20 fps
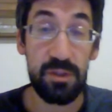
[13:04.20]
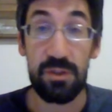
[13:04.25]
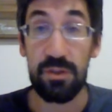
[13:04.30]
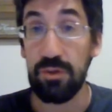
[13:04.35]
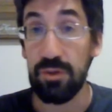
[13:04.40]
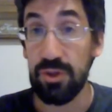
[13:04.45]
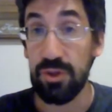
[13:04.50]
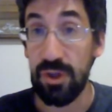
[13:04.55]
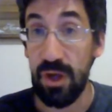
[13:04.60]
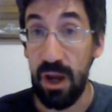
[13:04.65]

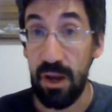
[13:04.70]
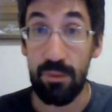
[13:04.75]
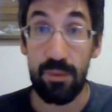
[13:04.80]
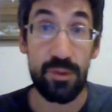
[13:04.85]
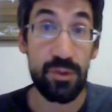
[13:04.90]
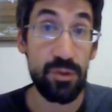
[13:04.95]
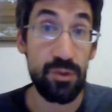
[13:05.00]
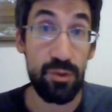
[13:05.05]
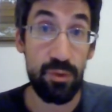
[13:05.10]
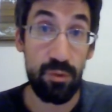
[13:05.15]
genres or
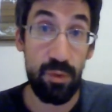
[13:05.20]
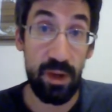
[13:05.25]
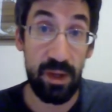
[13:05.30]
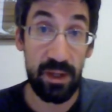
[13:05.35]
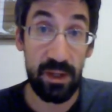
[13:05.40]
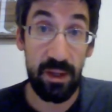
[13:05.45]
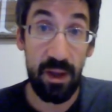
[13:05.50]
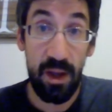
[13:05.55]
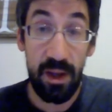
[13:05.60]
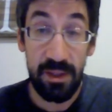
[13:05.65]
new writing
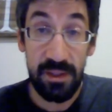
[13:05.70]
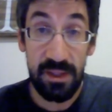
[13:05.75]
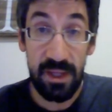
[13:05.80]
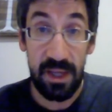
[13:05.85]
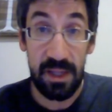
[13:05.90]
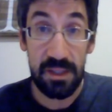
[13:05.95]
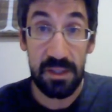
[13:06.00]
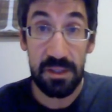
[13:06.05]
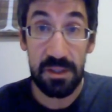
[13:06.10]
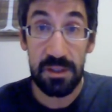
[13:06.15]

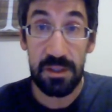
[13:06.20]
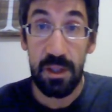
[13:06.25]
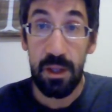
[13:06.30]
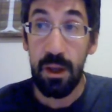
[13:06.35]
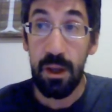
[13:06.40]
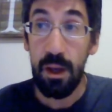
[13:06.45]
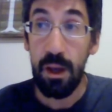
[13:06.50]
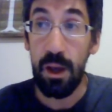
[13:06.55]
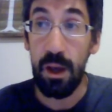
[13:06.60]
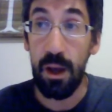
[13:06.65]
contexts,
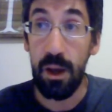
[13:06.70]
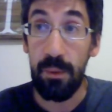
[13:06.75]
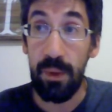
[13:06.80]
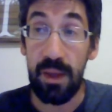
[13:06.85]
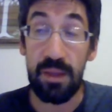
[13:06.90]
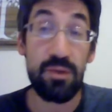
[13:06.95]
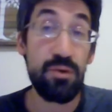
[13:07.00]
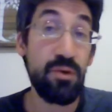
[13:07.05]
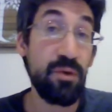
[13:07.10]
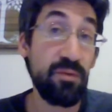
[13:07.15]

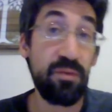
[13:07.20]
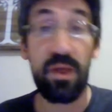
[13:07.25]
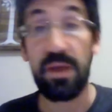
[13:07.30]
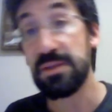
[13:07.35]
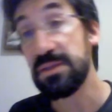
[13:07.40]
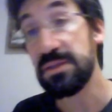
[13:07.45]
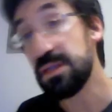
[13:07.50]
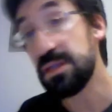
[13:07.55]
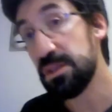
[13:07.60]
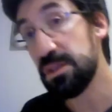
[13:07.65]
and you have less
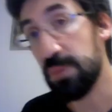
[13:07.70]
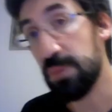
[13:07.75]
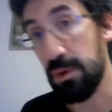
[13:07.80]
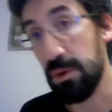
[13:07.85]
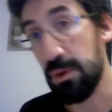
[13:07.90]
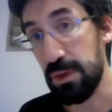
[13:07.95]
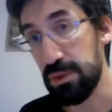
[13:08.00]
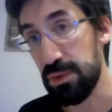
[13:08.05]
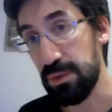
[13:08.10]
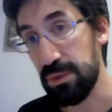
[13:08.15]

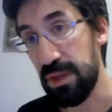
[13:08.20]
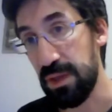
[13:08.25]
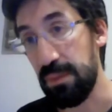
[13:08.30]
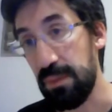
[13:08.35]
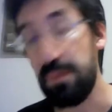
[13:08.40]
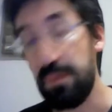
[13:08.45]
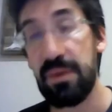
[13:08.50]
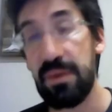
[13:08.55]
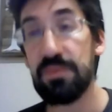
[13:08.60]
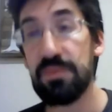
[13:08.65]
experience with them, it
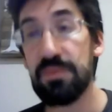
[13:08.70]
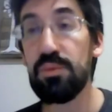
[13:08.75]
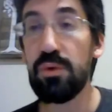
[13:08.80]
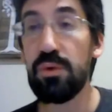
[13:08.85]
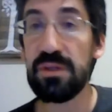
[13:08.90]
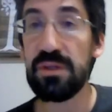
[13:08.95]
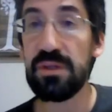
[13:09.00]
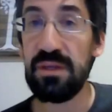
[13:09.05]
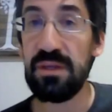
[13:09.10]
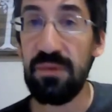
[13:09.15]
becomes more
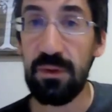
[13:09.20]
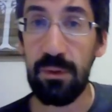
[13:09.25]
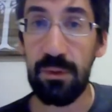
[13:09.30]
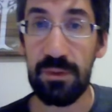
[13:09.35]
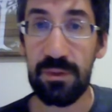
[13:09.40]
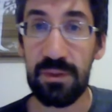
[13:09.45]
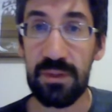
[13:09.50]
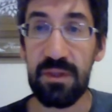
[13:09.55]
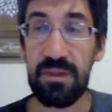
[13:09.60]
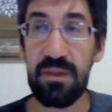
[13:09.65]
difficult
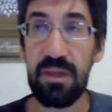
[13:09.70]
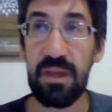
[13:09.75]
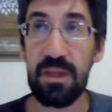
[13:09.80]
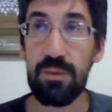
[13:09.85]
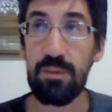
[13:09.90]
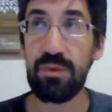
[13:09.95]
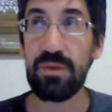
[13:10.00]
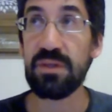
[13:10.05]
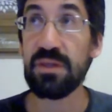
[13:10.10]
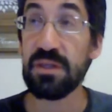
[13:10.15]
to think
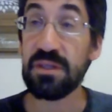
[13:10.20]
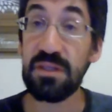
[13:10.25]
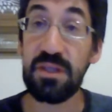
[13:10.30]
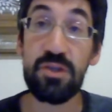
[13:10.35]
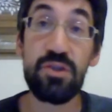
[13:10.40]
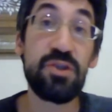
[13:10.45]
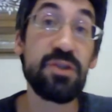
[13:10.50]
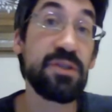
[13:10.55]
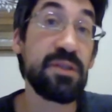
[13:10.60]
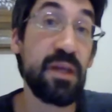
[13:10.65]
through the
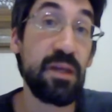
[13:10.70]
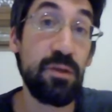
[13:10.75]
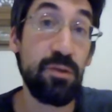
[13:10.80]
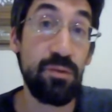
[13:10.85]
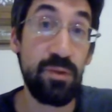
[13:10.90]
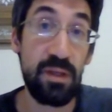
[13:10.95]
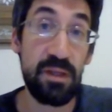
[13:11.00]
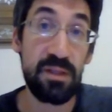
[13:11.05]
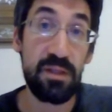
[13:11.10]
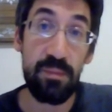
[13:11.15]
decisions that you
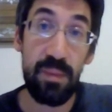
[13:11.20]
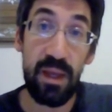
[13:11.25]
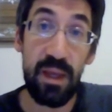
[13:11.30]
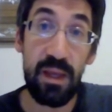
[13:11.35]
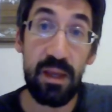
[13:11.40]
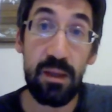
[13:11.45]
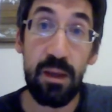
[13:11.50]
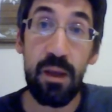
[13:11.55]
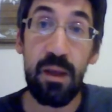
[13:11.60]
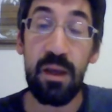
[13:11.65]
need to
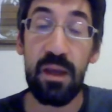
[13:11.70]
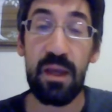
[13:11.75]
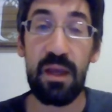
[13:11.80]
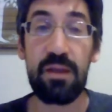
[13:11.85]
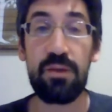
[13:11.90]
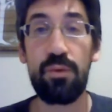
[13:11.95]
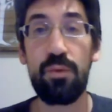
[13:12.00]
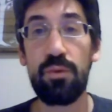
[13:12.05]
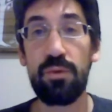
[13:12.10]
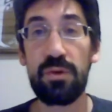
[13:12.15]
make in
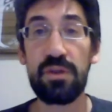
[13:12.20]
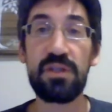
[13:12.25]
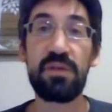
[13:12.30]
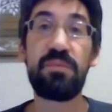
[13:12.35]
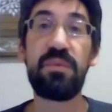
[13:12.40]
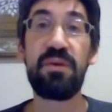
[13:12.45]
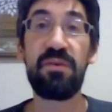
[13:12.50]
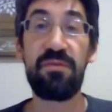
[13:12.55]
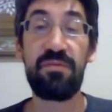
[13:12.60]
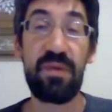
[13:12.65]
order to be
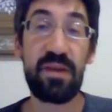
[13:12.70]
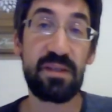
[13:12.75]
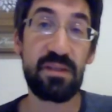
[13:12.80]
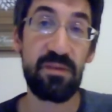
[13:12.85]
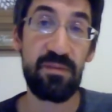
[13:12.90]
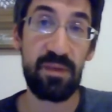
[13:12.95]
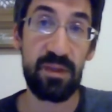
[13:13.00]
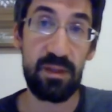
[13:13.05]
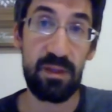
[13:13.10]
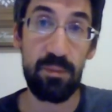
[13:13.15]
effective
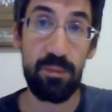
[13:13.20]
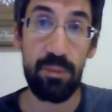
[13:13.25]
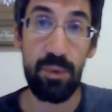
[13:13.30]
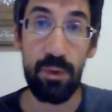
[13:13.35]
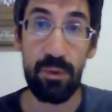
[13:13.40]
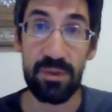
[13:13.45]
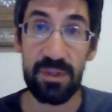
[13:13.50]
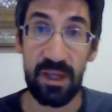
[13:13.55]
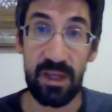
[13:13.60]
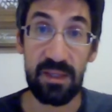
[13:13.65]
in
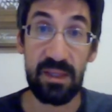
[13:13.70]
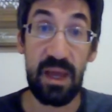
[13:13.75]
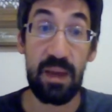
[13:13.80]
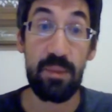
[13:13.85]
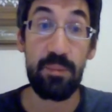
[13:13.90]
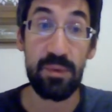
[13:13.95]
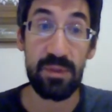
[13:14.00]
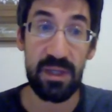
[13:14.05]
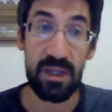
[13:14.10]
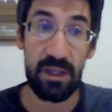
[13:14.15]
composing in that
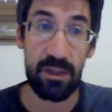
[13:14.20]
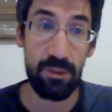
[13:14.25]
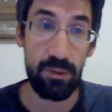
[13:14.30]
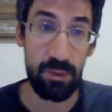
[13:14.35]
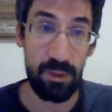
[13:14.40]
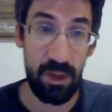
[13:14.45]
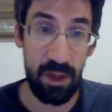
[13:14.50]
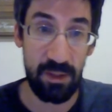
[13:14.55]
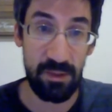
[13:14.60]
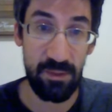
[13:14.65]
particular
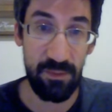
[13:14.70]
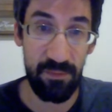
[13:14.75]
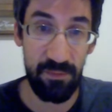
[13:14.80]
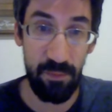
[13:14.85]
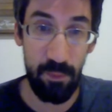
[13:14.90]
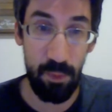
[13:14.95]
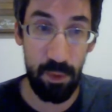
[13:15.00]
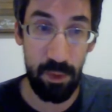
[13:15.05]
kind of form.